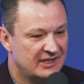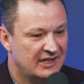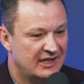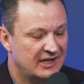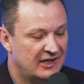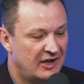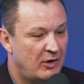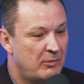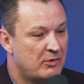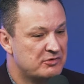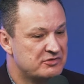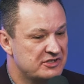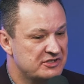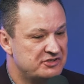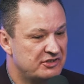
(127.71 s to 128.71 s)
homeowners
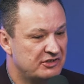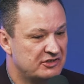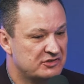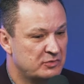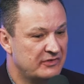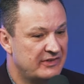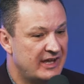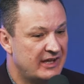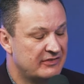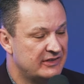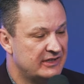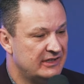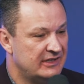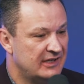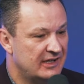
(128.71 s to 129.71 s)
insurance without
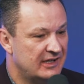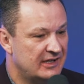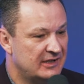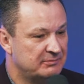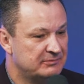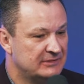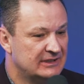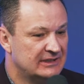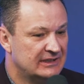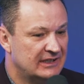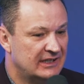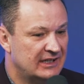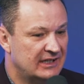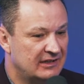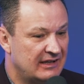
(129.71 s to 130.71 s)
the
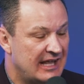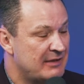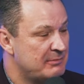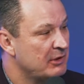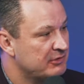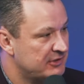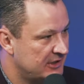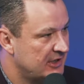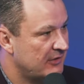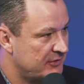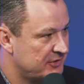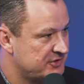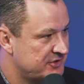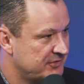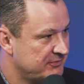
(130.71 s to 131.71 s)
liability
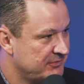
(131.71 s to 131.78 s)
coverage.